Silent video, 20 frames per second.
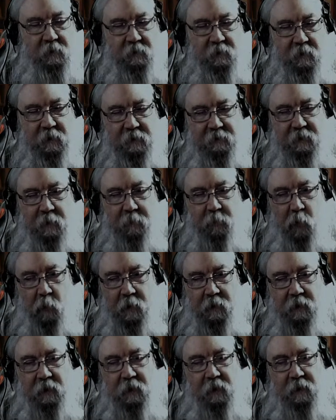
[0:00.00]
that's on
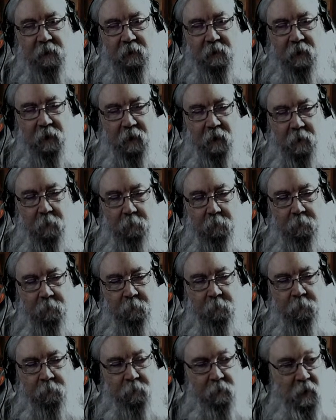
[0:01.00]
point.
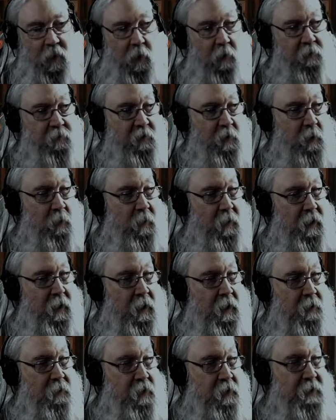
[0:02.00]
Also
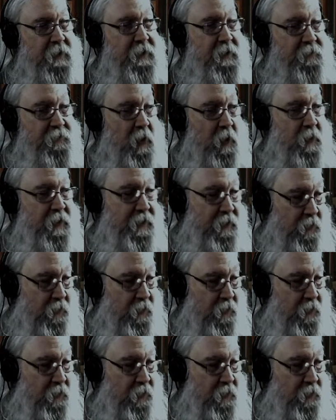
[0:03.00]
gonna get us all